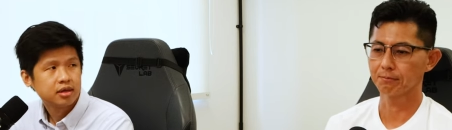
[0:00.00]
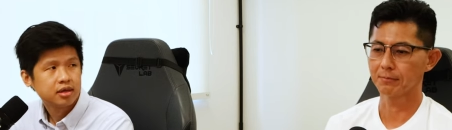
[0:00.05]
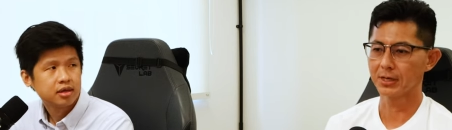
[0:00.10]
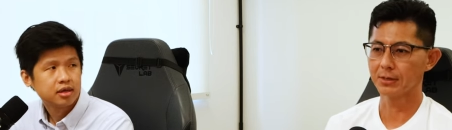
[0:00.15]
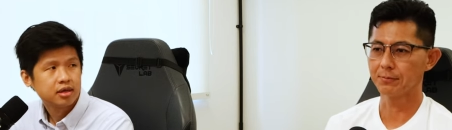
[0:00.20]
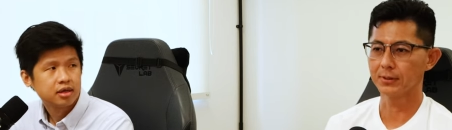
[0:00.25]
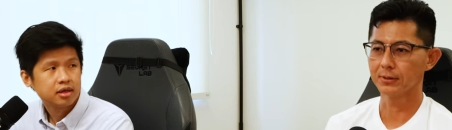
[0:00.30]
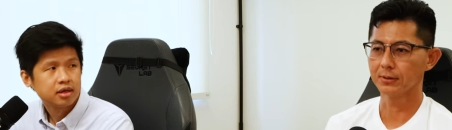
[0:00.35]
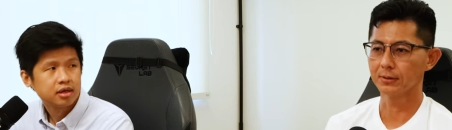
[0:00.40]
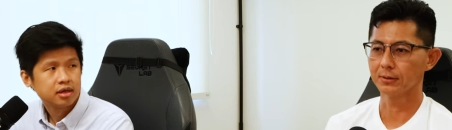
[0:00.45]

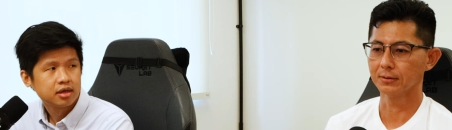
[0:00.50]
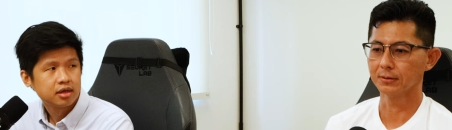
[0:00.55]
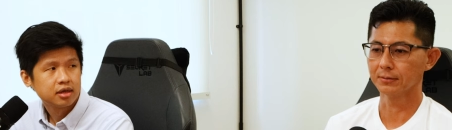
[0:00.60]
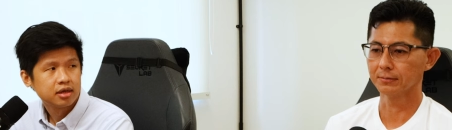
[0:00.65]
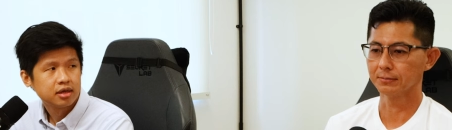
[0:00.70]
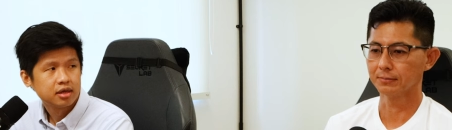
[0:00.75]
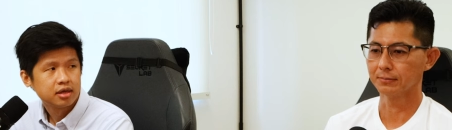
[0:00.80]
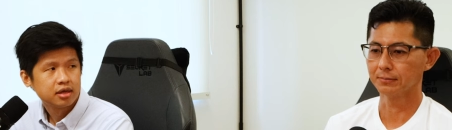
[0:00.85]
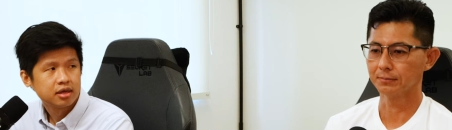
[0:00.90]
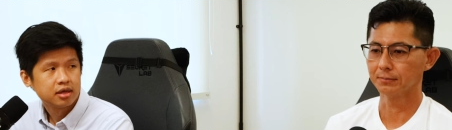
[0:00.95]
Speaker 1: maybe a
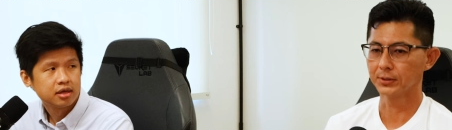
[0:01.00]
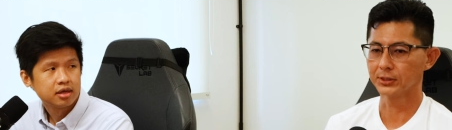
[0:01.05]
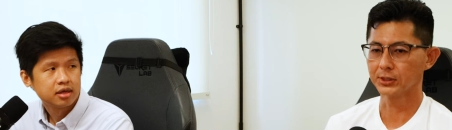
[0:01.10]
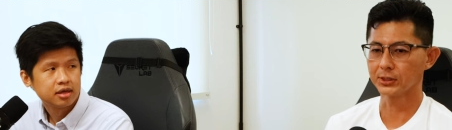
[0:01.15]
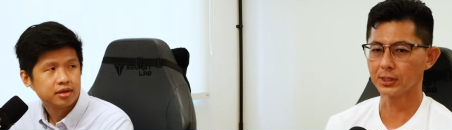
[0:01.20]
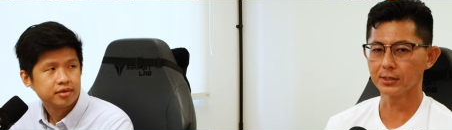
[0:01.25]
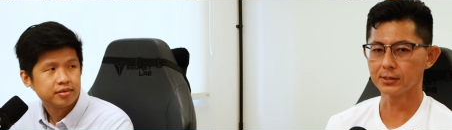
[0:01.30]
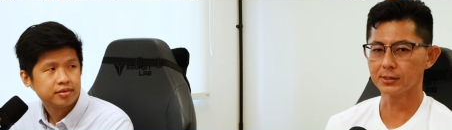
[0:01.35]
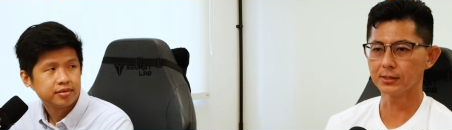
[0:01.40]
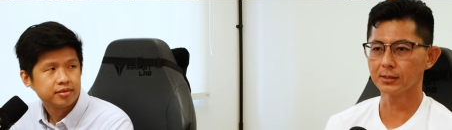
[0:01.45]

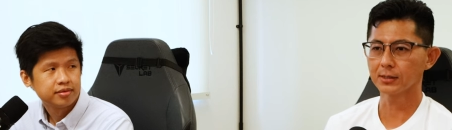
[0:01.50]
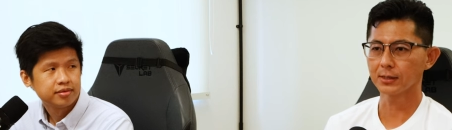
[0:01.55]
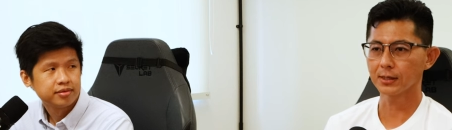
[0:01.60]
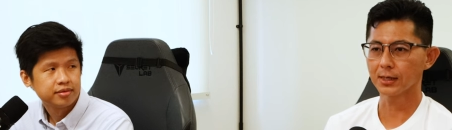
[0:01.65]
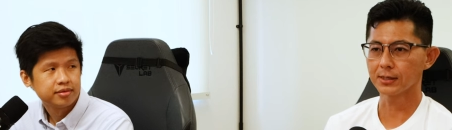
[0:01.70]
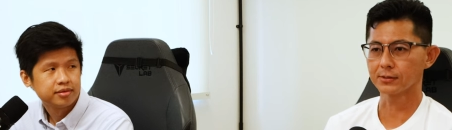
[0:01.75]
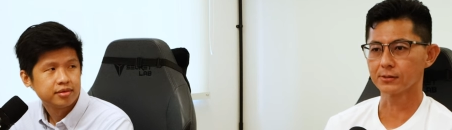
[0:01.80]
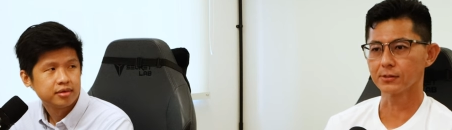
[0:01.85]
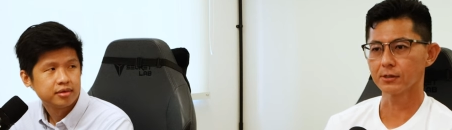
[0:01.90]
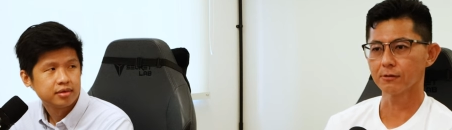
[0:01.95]
purchasing
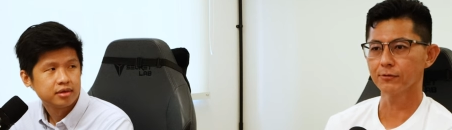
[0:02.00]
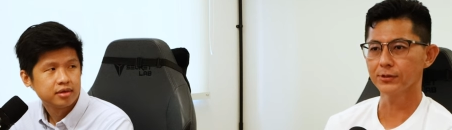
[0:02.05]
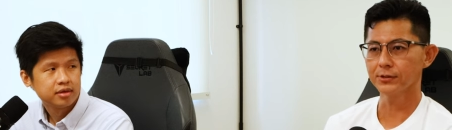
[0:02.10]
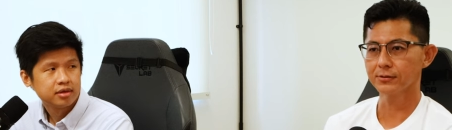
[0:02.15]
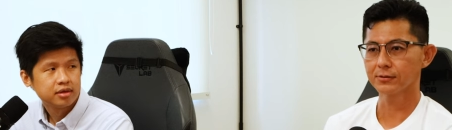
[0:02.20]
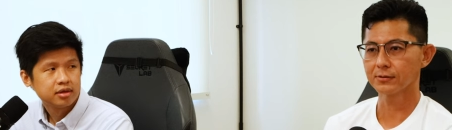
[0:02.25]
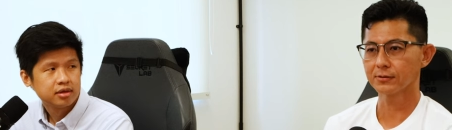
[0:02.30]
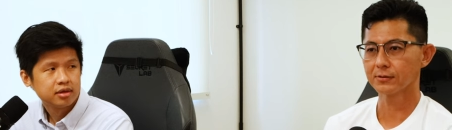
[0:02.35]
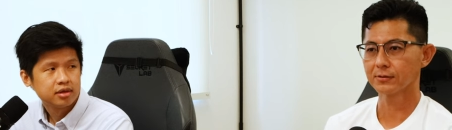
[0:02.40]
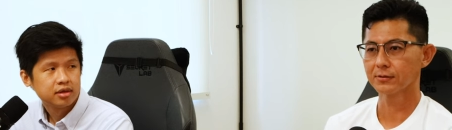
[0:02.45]
as a
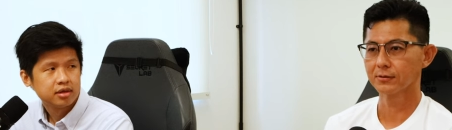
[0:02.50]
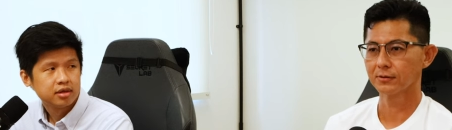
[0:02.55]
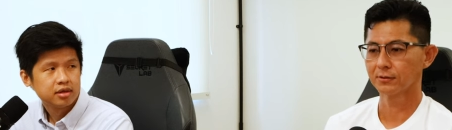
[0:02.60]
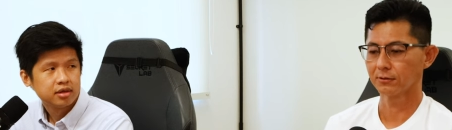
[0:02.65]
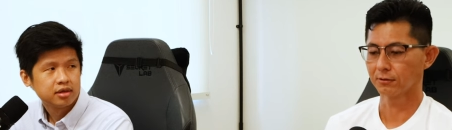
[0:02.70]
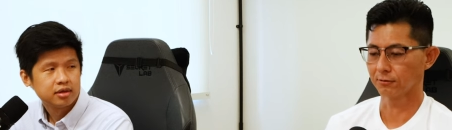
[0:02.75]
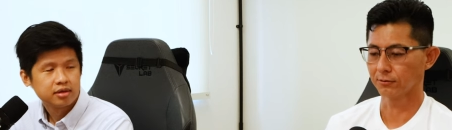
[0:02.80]
service mm-hmm.